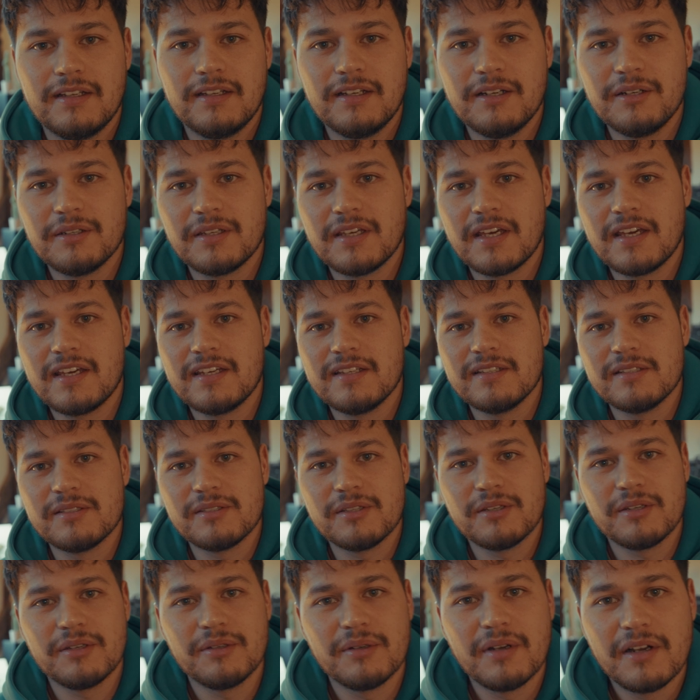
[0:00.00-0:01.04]
Okay,
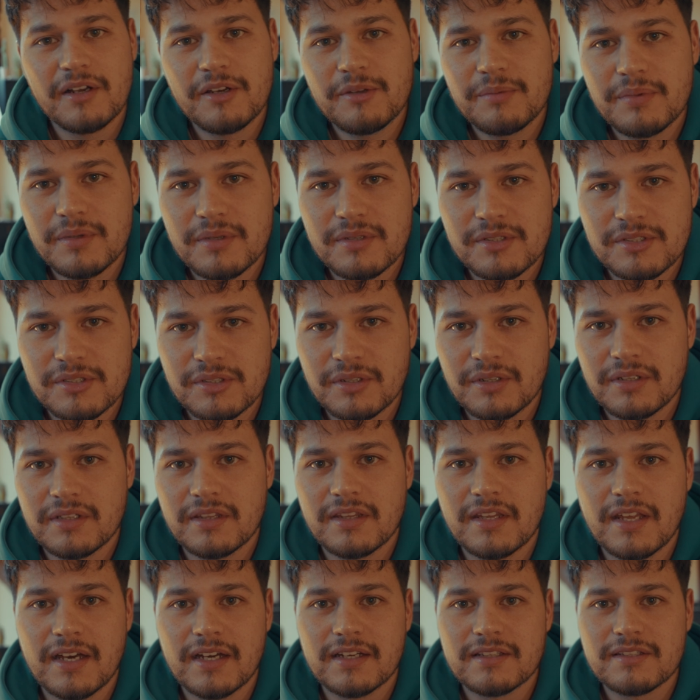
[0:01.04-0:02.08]
so I hope you enjoyed
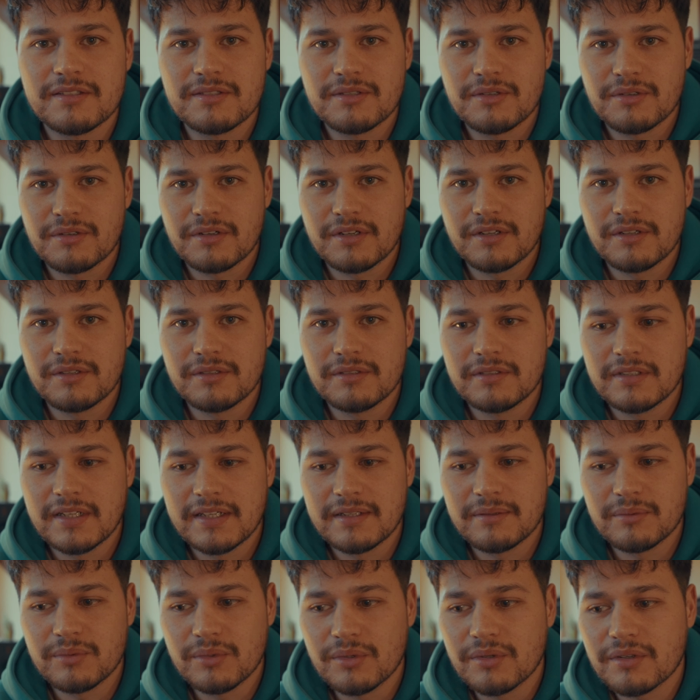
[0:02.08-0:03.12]
that tutorial
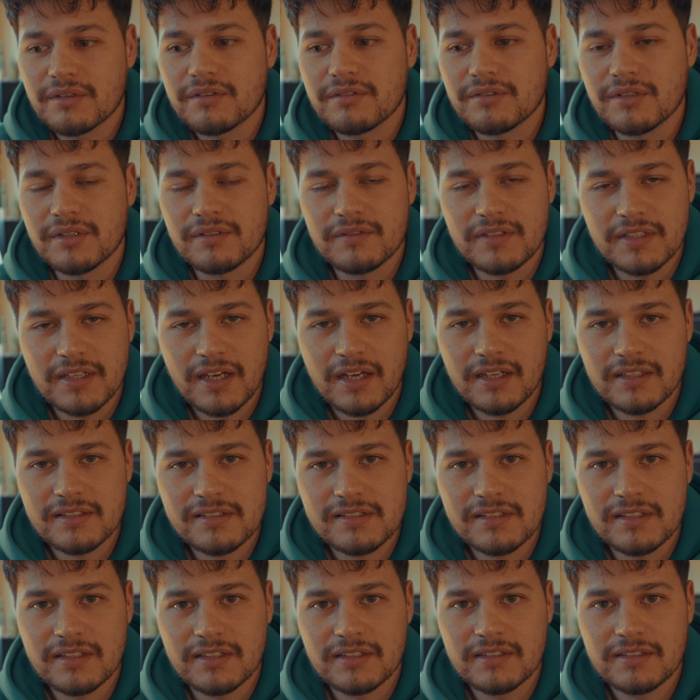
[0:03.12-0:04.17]
and walkthrough of
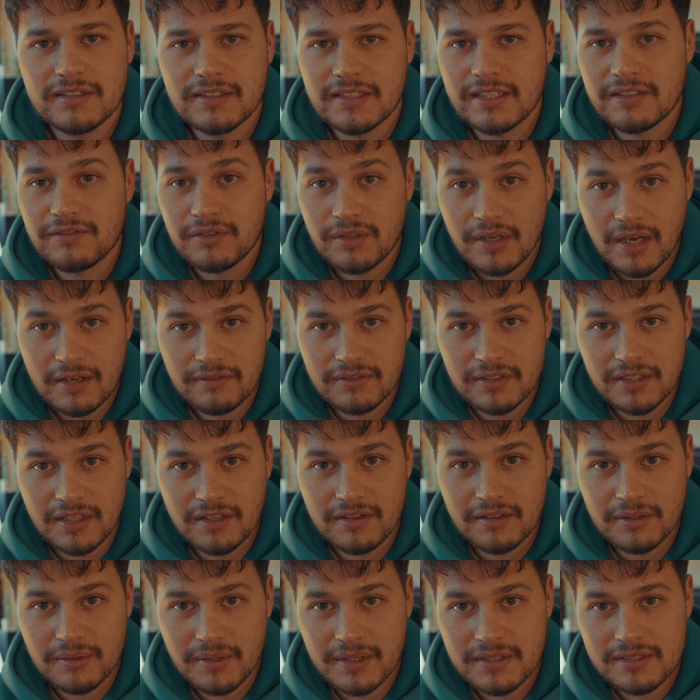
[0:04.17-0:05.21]
Dehancer. If you have any
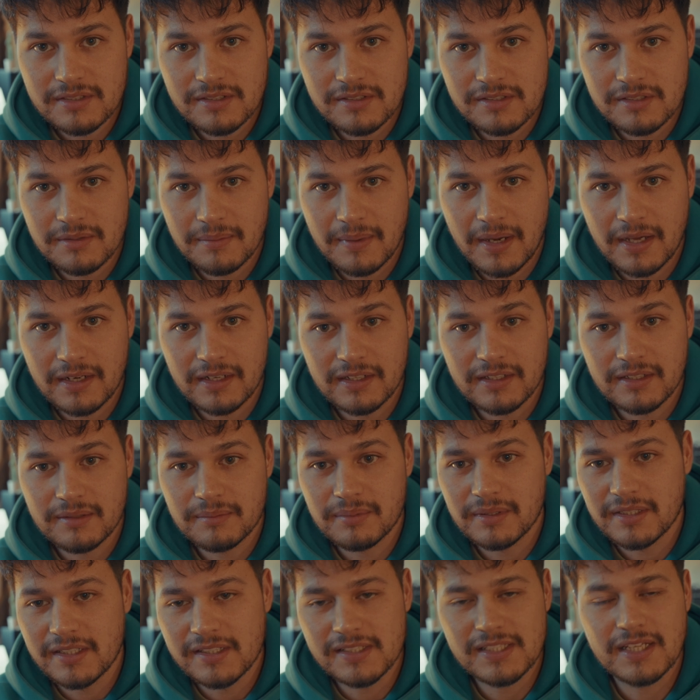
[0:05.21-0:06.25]
other questions about it,
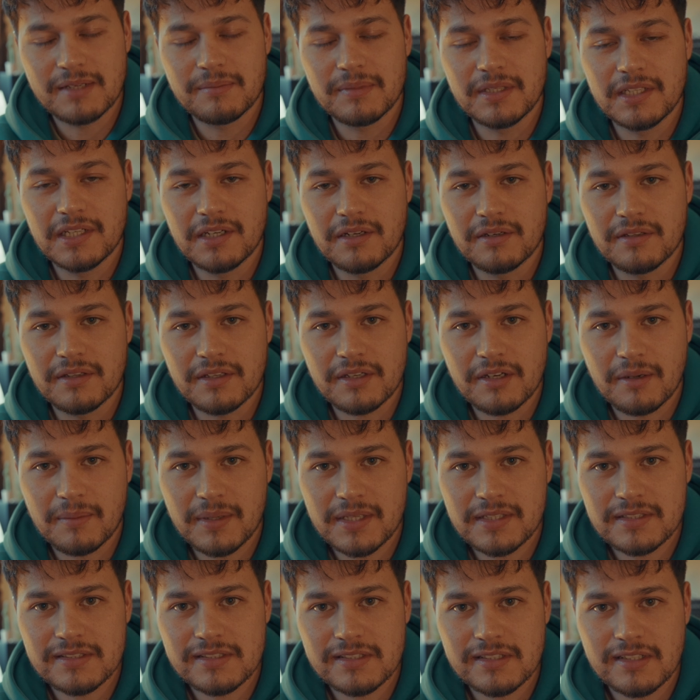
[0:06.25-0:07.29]
please let me know in the
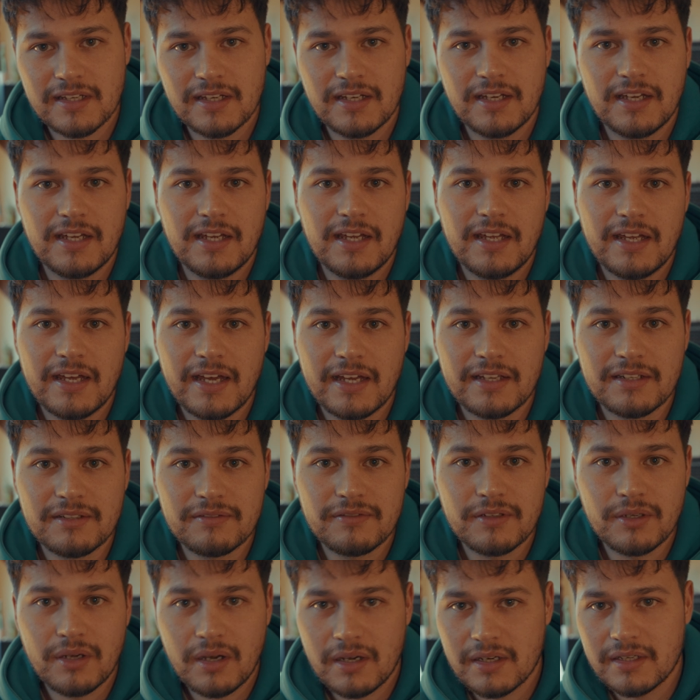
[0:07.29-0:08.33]
comments. And
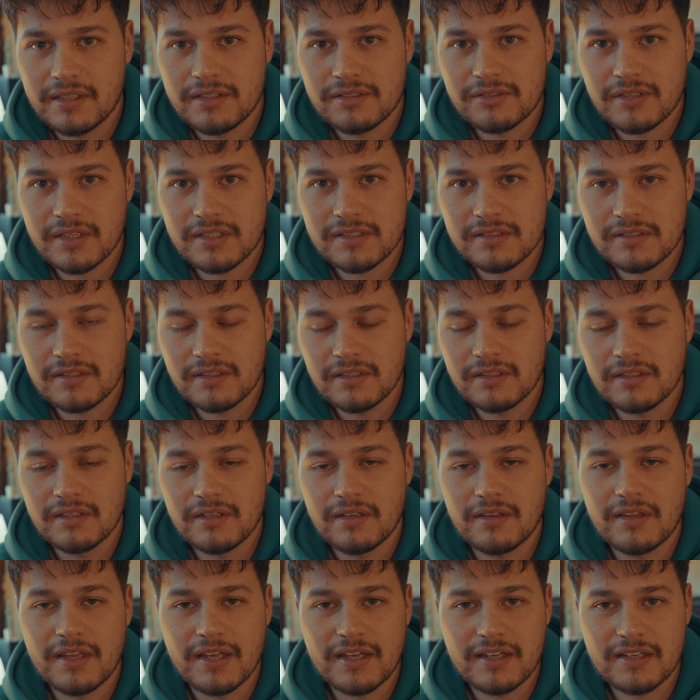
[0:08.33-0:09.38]
if you are
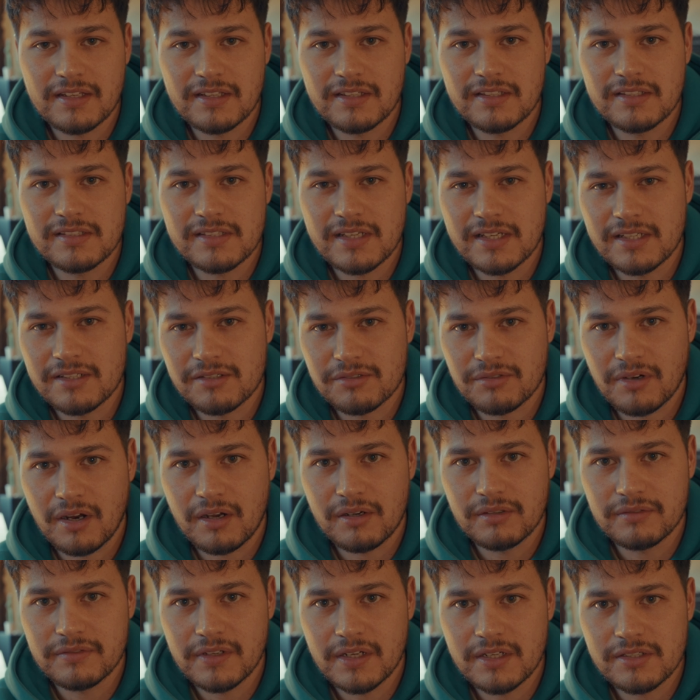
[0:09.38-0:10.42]
interested, there is a
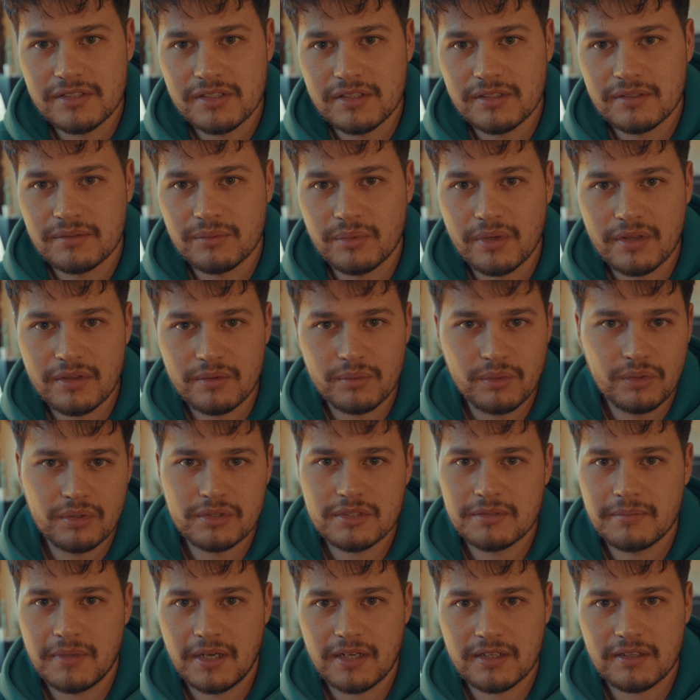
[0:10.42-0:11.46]
trial version with a
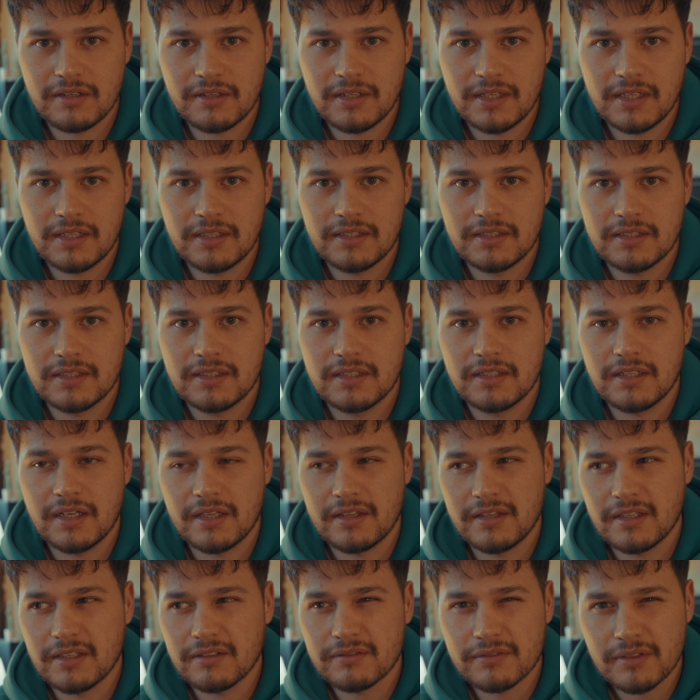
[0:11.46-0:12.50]
watermark on it, I
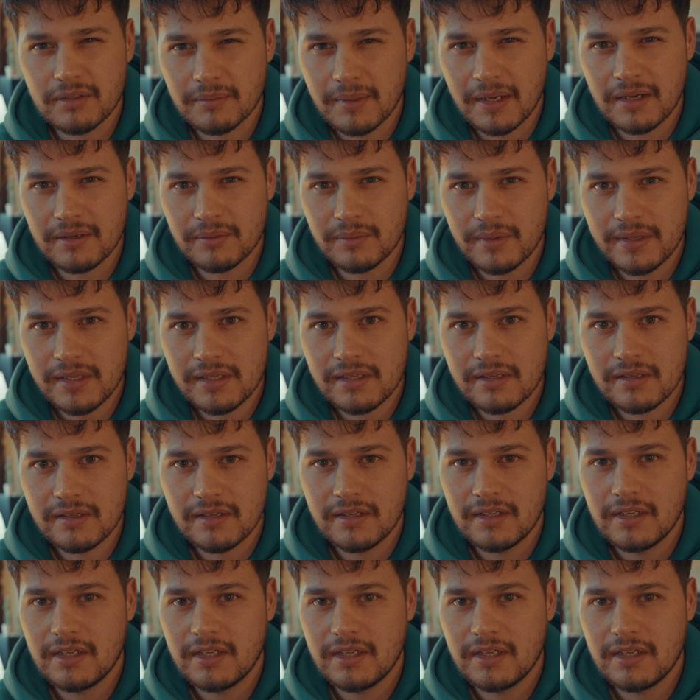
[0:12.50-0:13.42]
think for about a week.